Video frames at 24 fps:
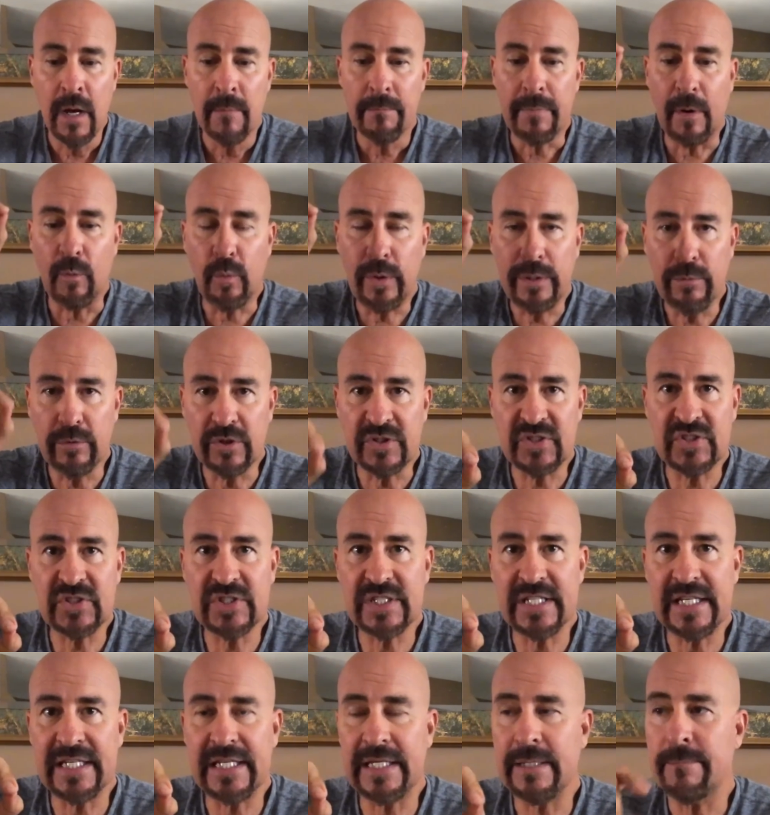But we will
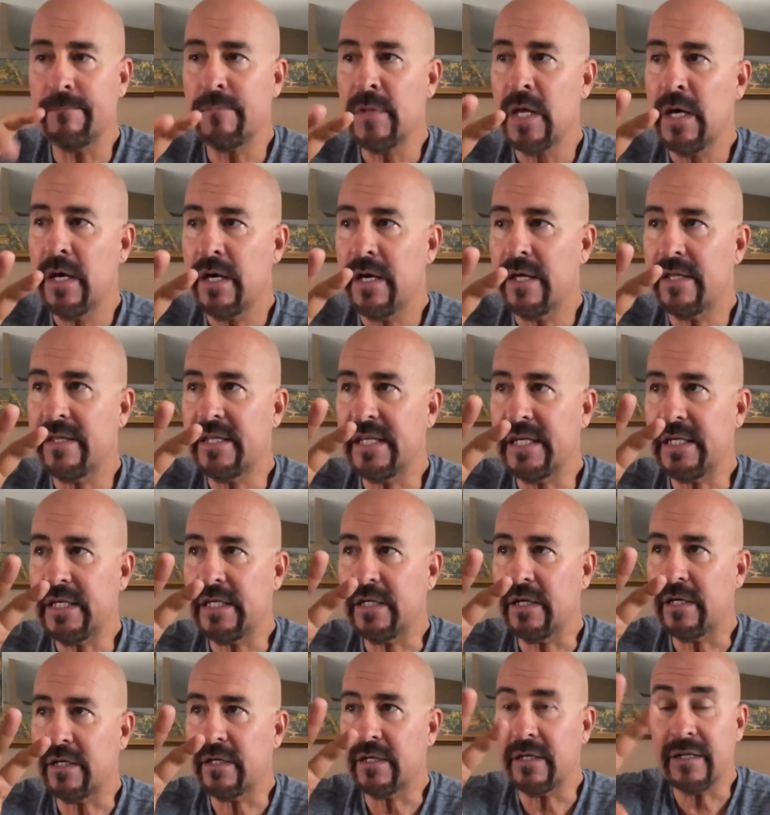see
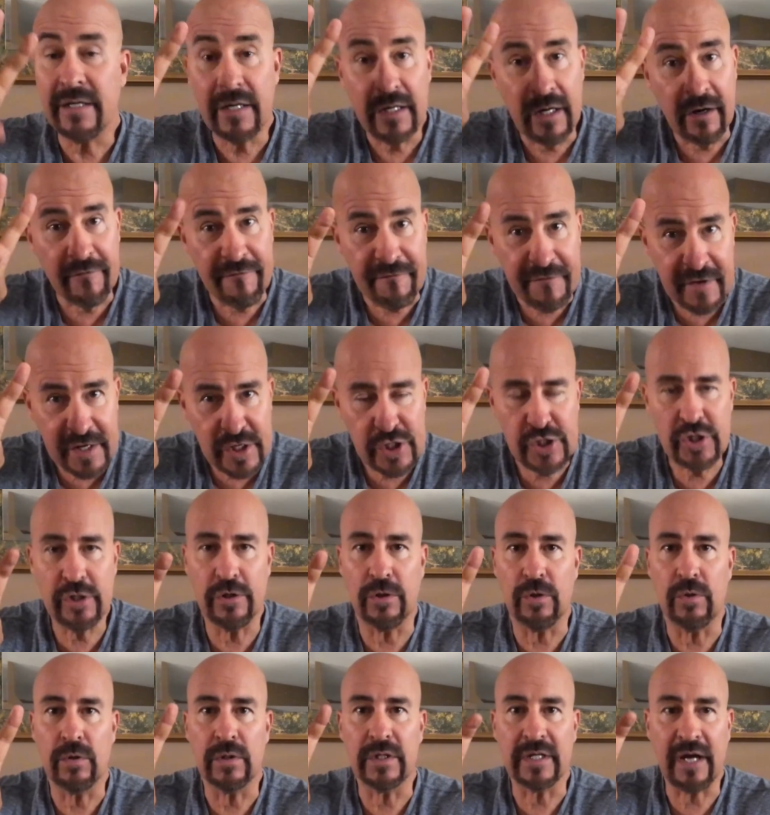the
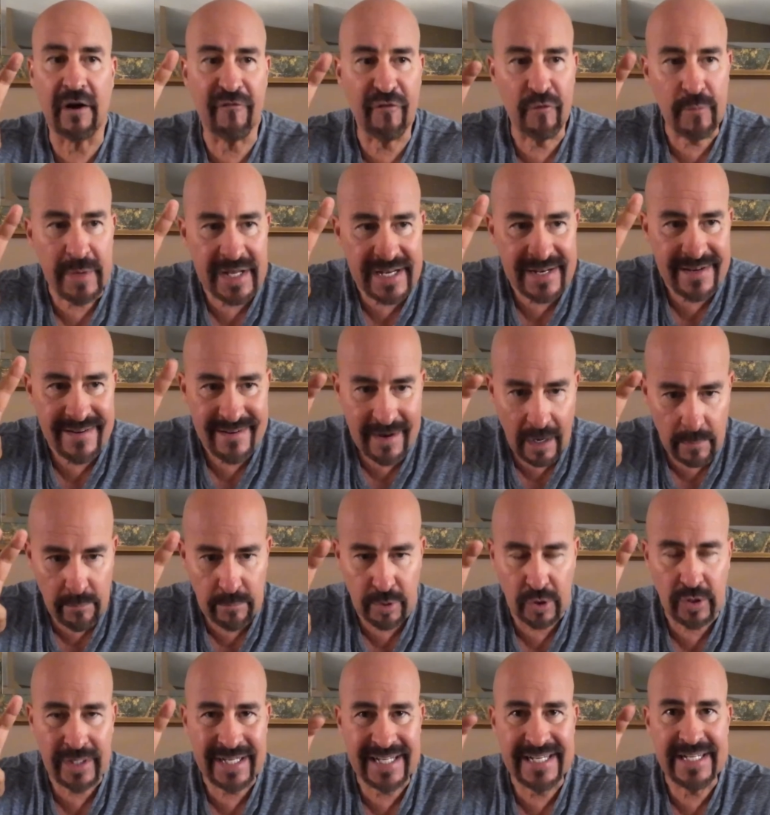official government
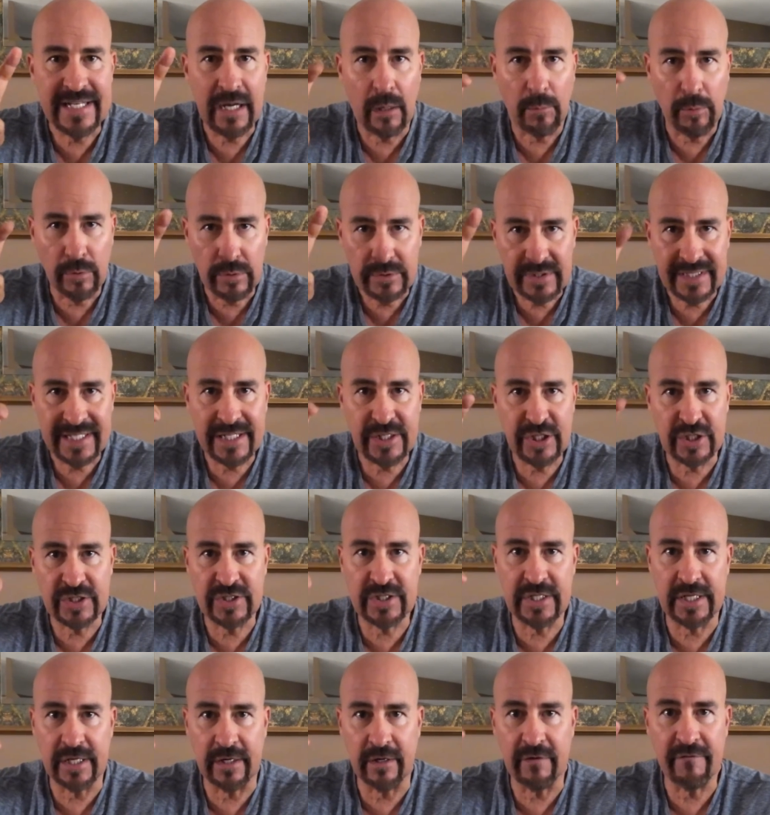number in double digits
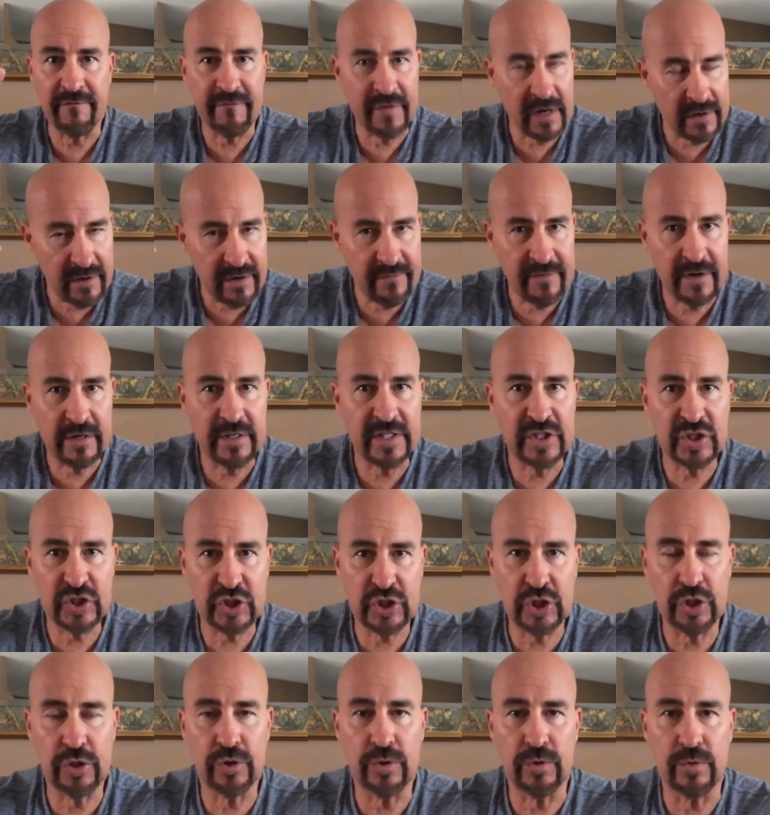here very, very
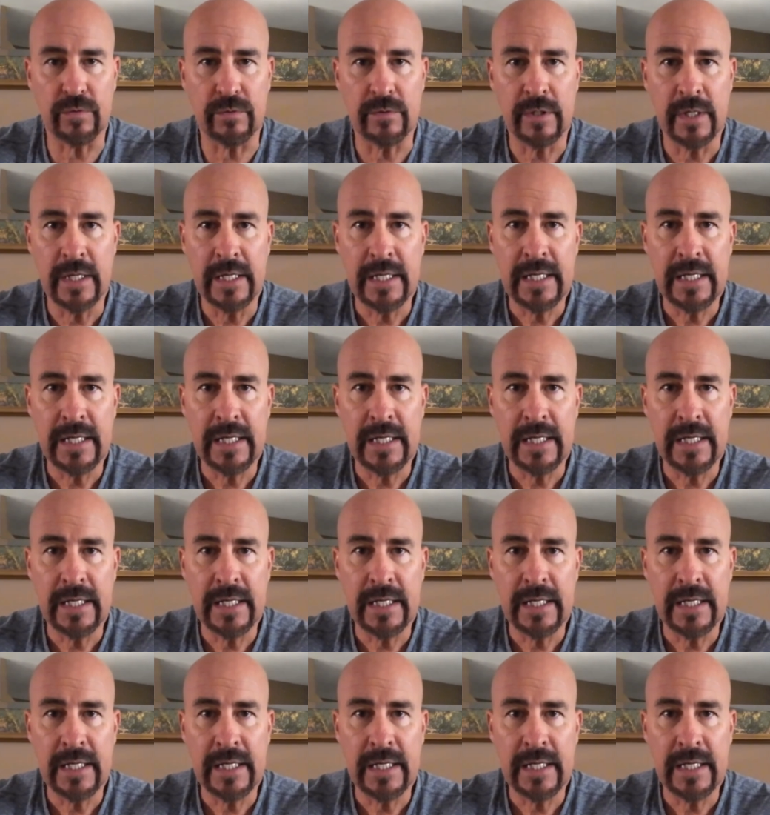soon